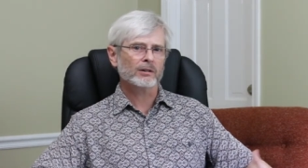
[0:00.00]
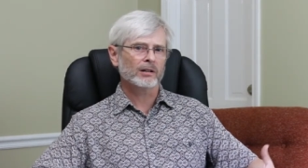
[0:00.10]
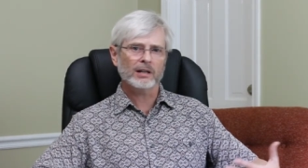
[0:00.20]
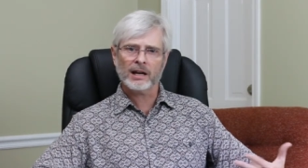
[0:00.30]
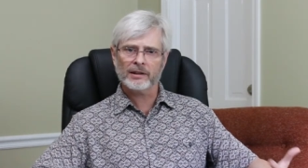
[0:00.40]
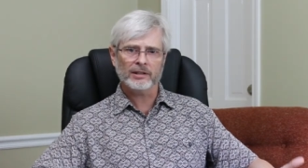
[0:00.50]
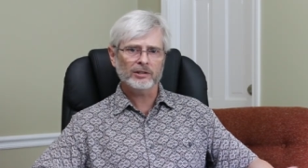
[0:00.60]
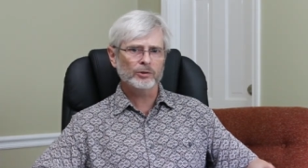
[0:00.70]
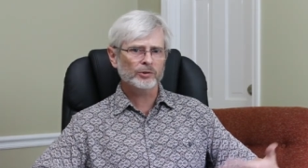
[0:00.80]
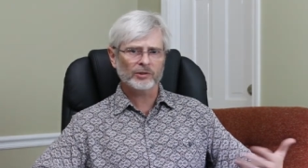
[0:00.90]
a lot of the
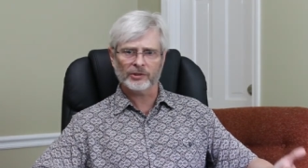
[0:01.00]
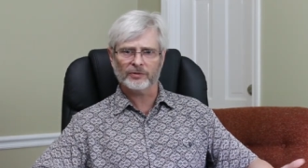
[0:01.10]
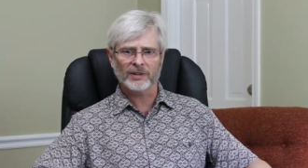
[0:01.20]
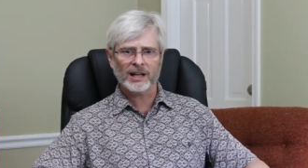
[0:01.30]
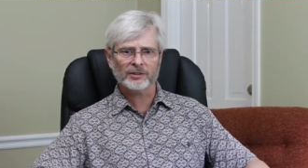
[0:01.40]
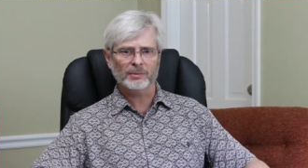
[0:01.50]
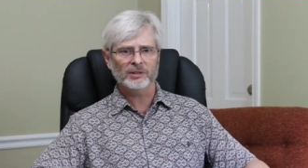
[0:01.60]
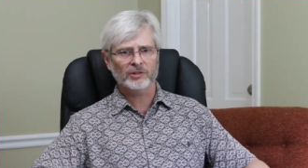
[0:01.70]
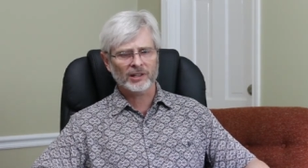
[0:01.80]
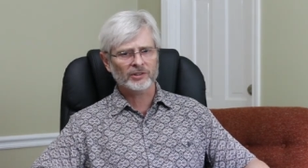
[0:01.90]
useless flotsam
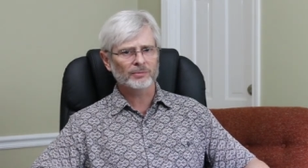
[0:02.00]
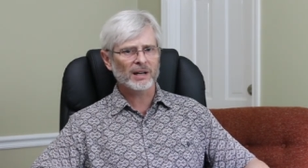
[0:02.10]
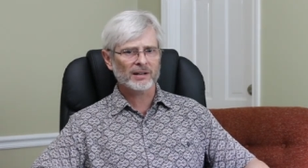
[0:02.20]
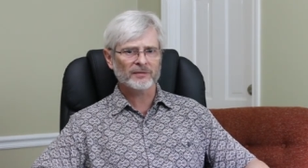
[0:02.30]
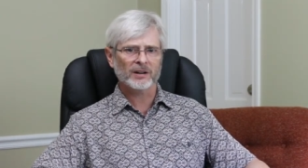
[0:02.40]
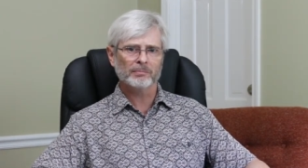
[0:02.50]
and jetsam out of our